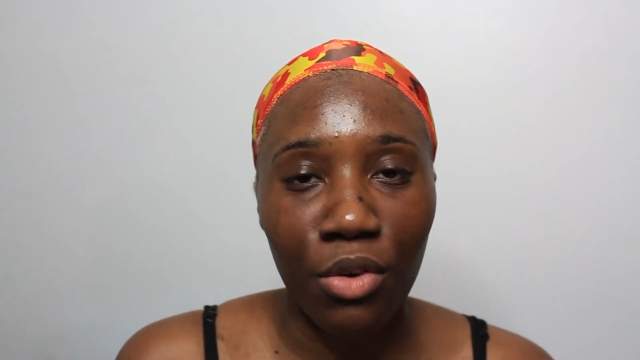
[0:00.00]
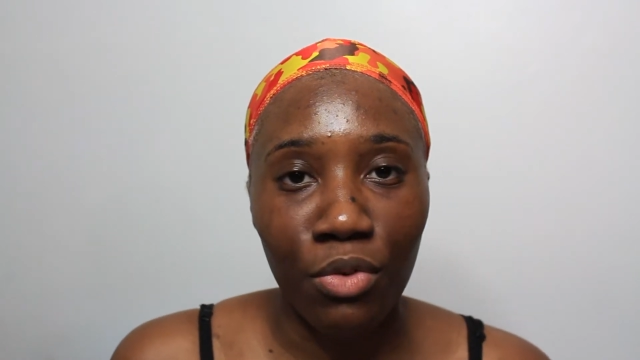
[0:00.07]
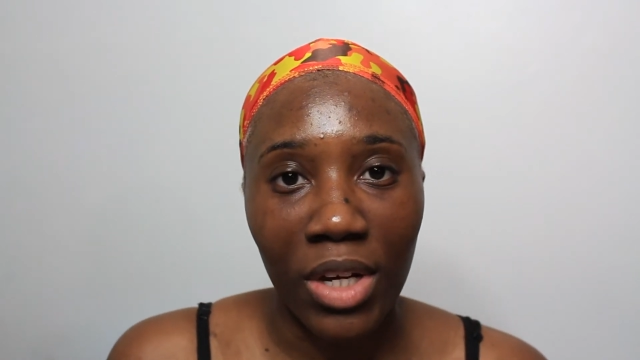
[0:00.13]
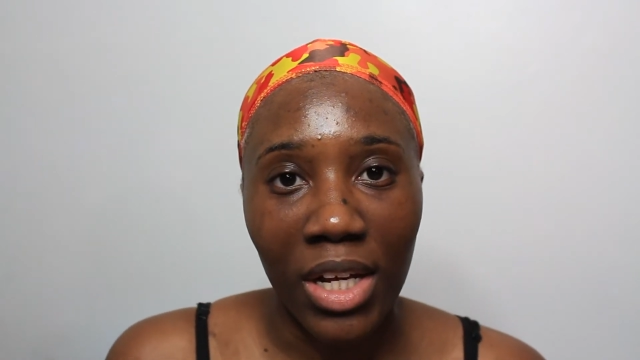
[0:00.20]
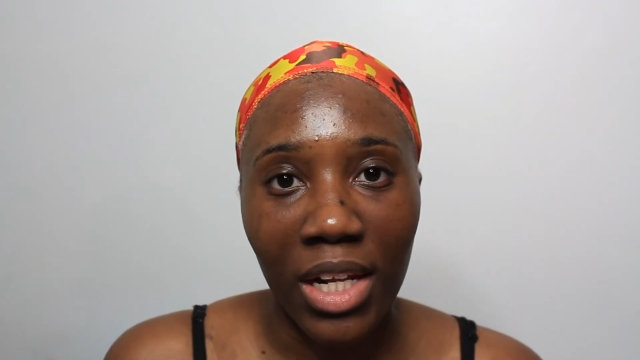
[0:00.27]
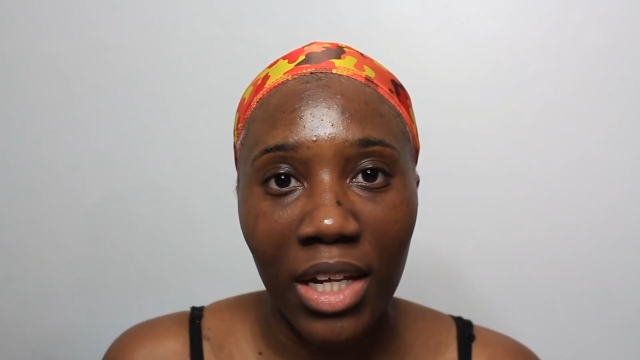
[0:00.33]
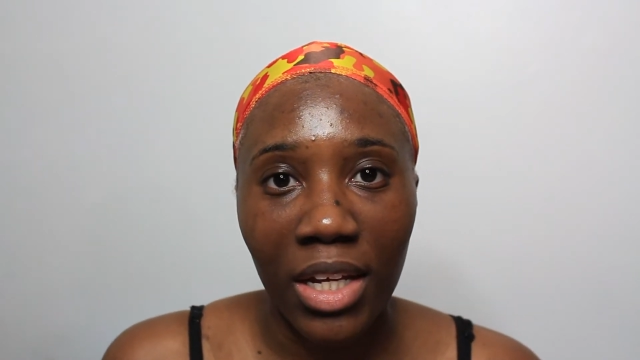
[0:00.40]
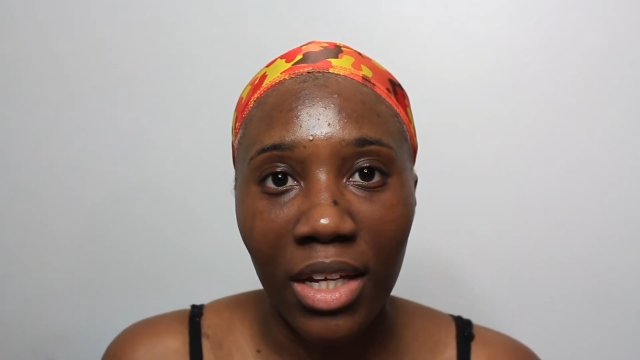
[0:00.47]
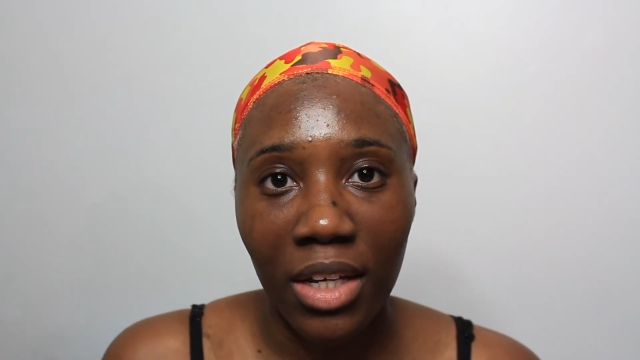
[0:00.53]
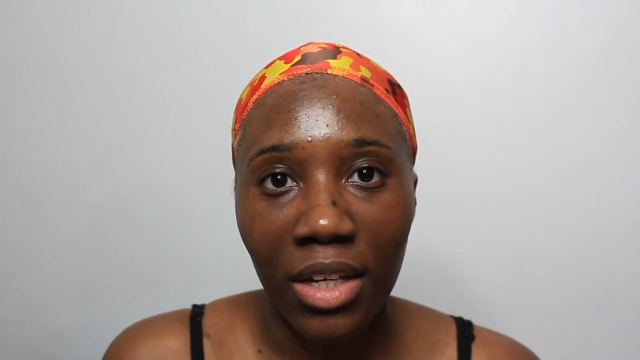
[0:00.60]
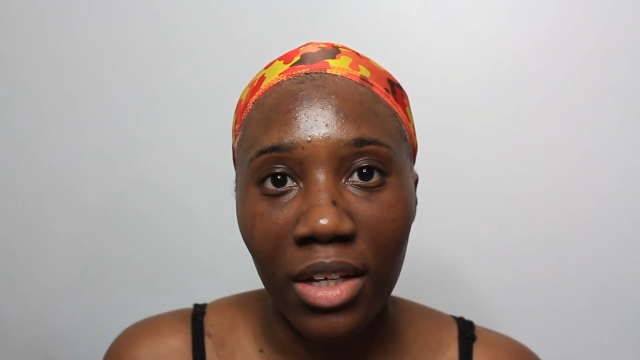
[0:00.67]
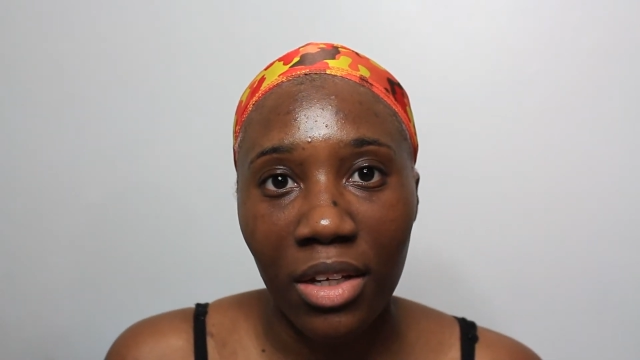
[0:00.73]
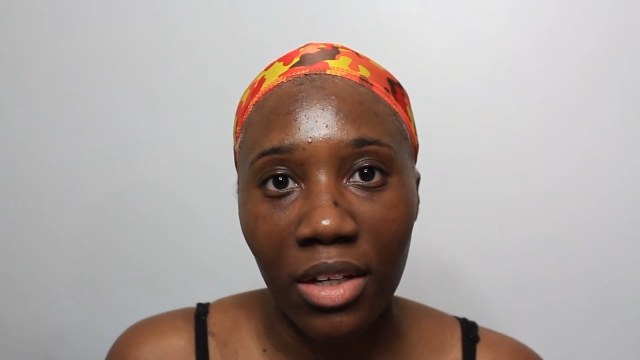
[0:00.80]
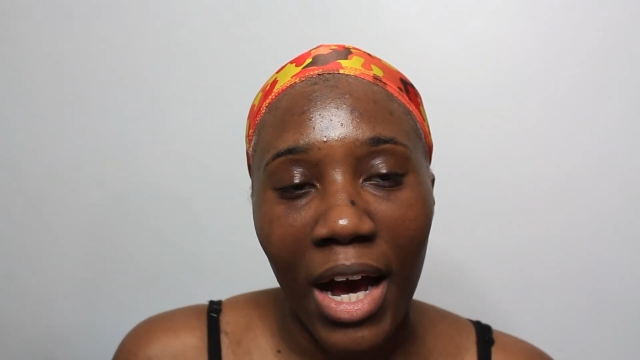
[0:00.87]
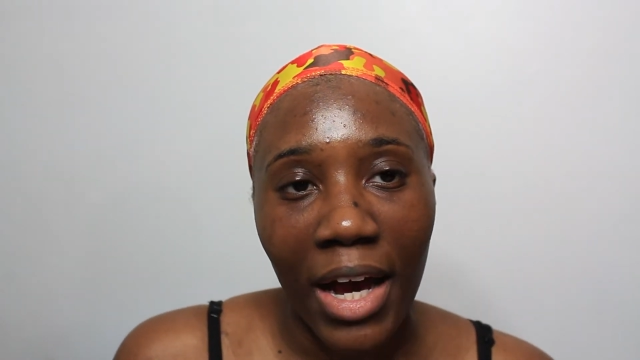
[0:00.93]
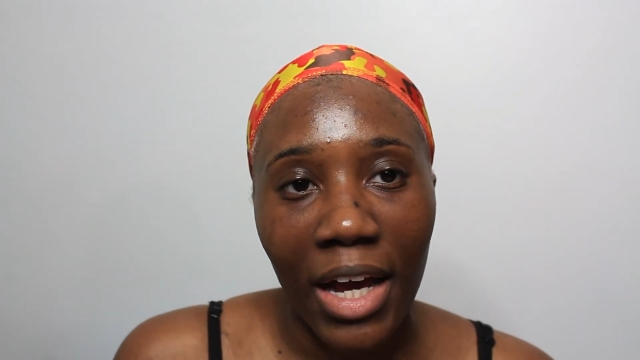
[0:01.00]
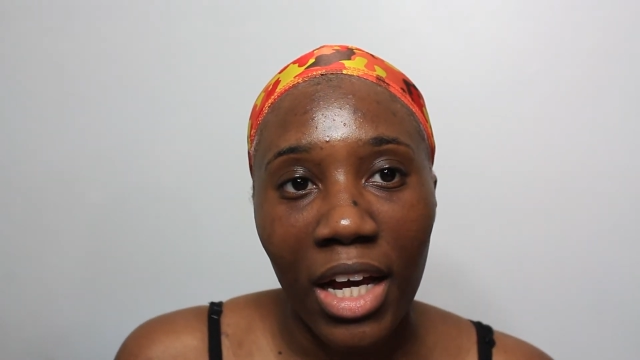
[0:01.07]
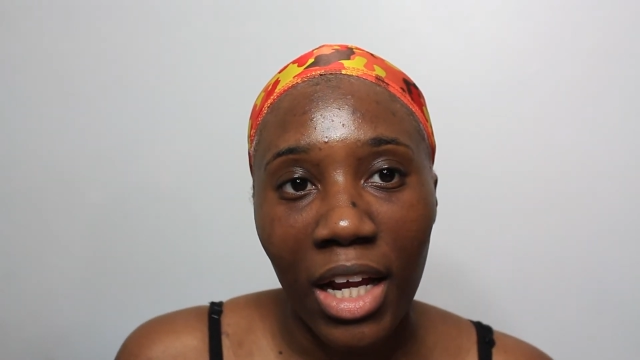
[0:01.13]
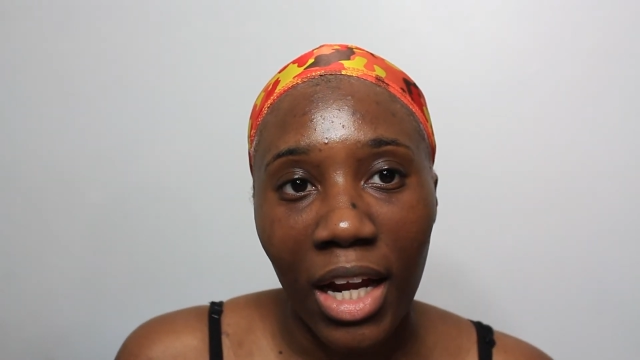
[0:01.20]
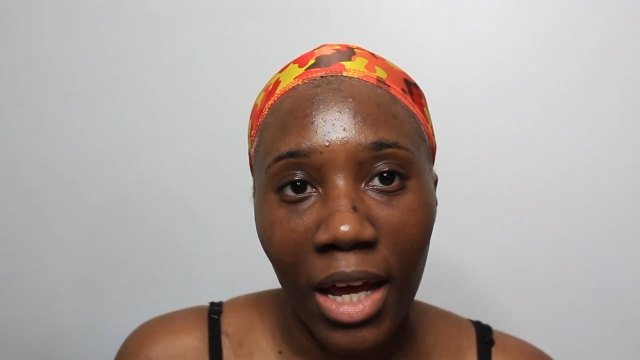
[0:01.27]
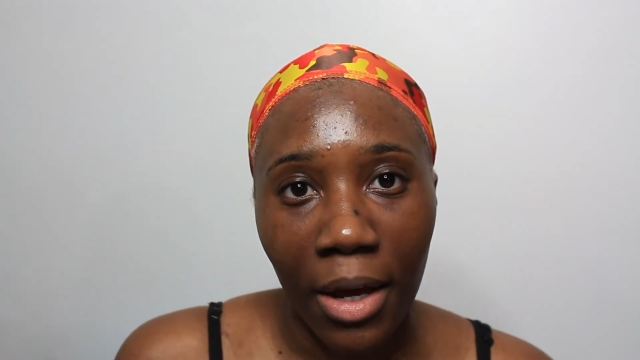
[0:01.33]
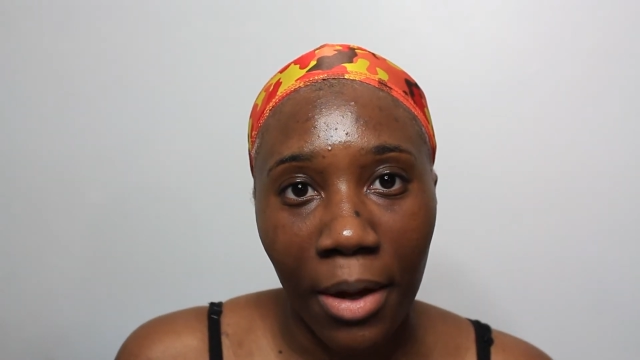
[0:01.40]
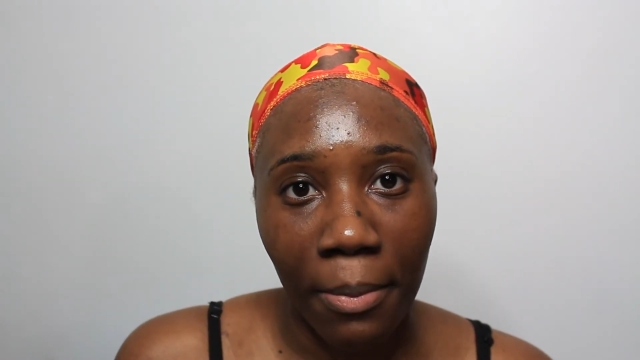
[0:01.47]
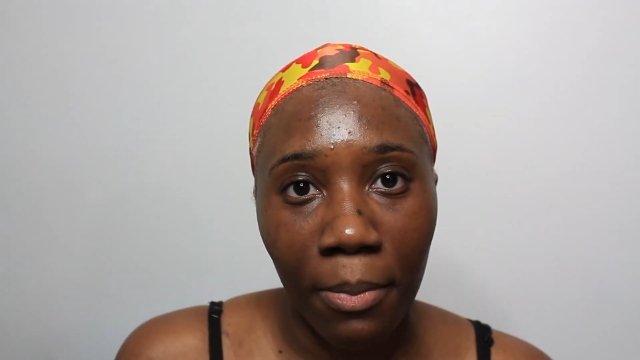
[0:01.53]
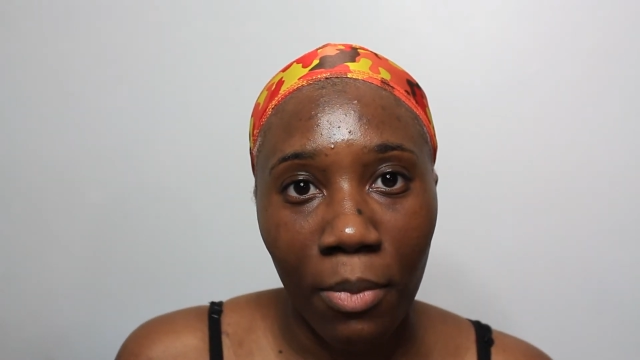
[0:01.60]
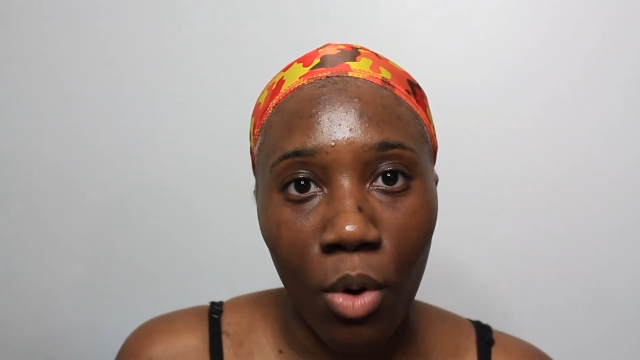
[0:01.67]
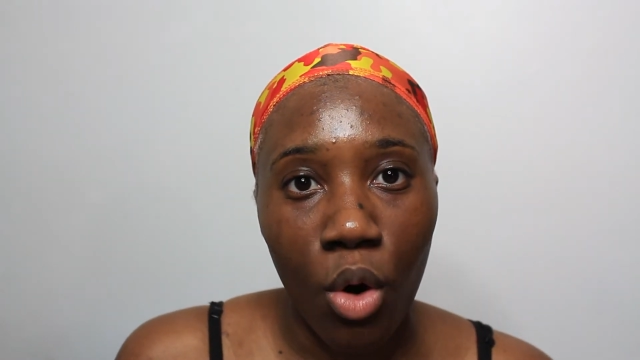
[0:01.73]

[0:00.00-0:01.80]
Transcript: really high glam,